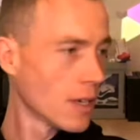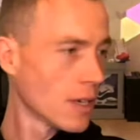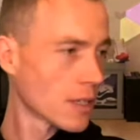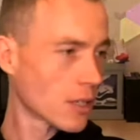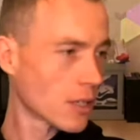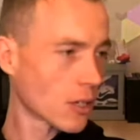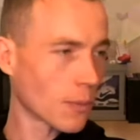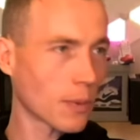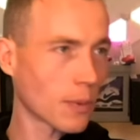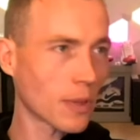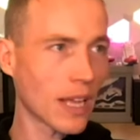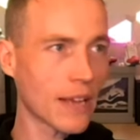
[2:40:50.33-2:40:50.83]

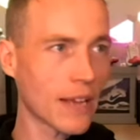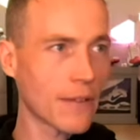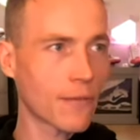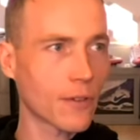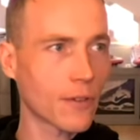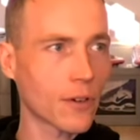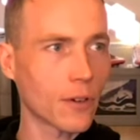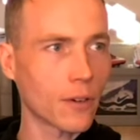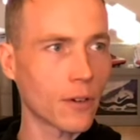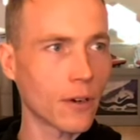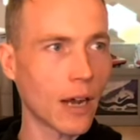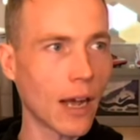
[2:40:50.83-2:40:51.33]
So to play
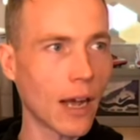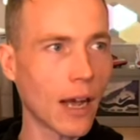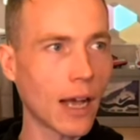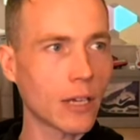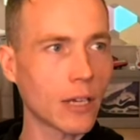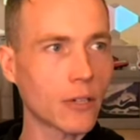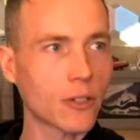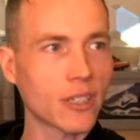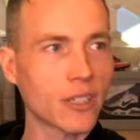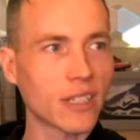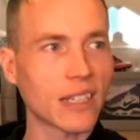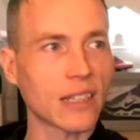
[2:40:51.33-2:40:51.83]
for
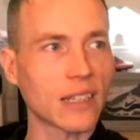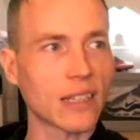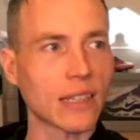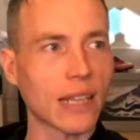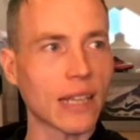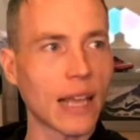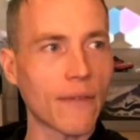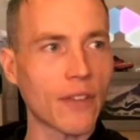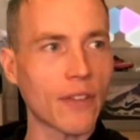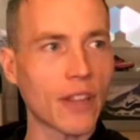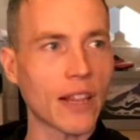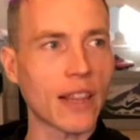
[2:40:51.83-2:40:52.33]

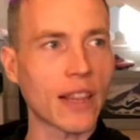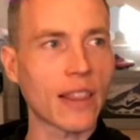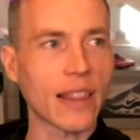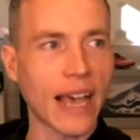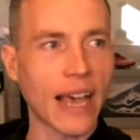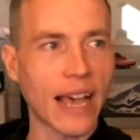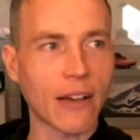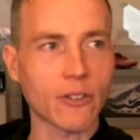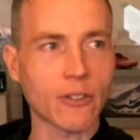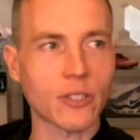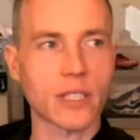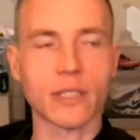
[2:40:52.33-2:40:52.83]

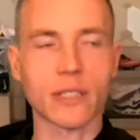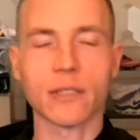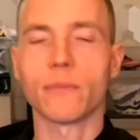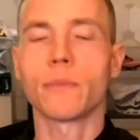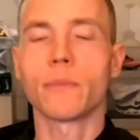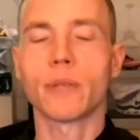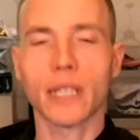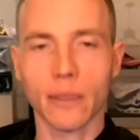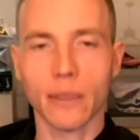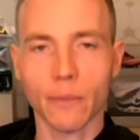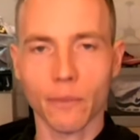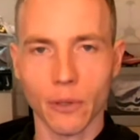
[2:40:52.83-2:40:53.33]
111,000
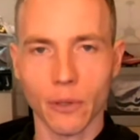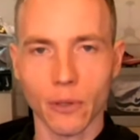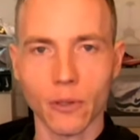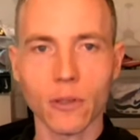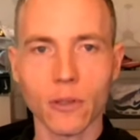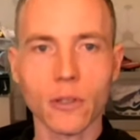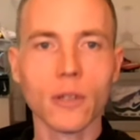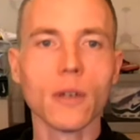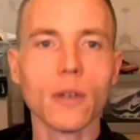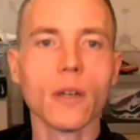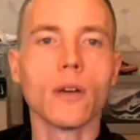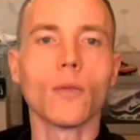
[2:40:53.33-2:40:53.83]
people
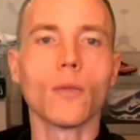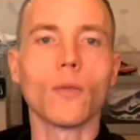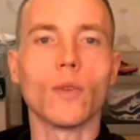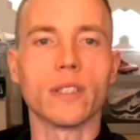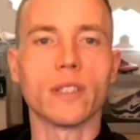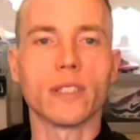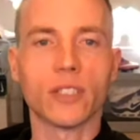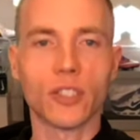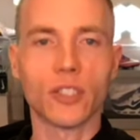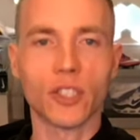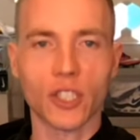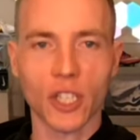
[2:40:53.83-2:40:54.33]

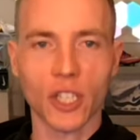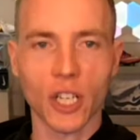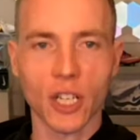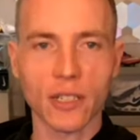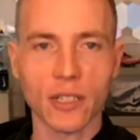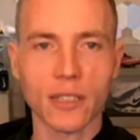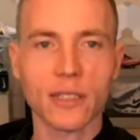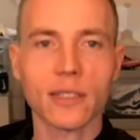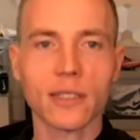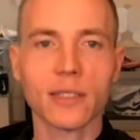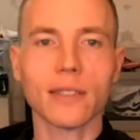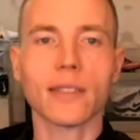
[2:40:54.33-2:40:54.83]
was
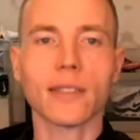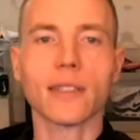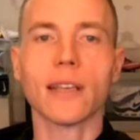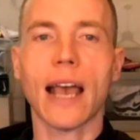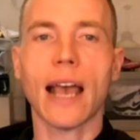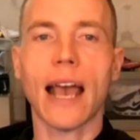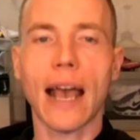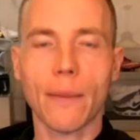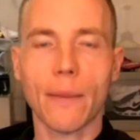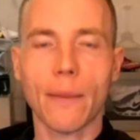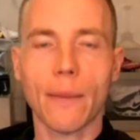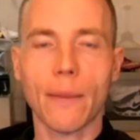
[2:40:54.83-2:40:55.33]
just
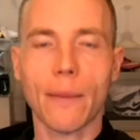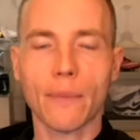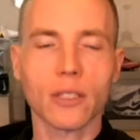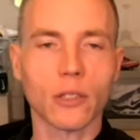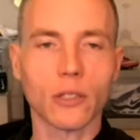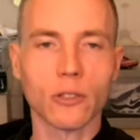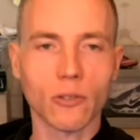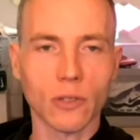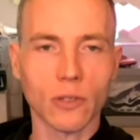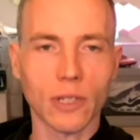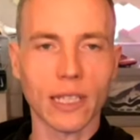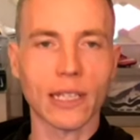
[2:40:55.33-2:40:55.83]

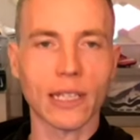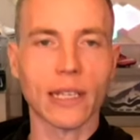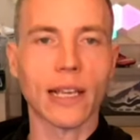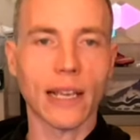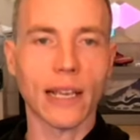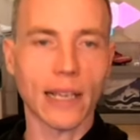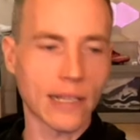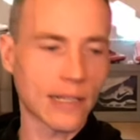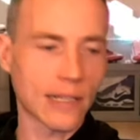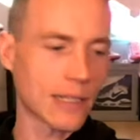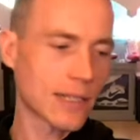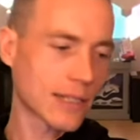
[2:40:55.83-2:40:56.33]
absolutely
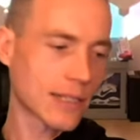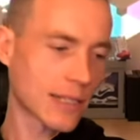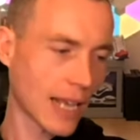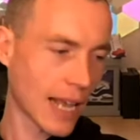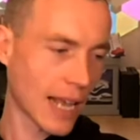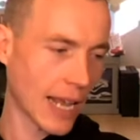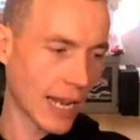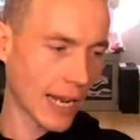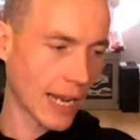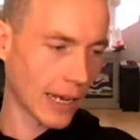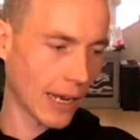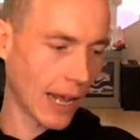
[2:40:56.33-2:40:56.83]

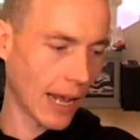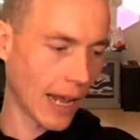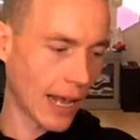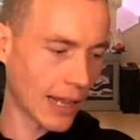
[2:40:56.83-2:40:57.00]
insane.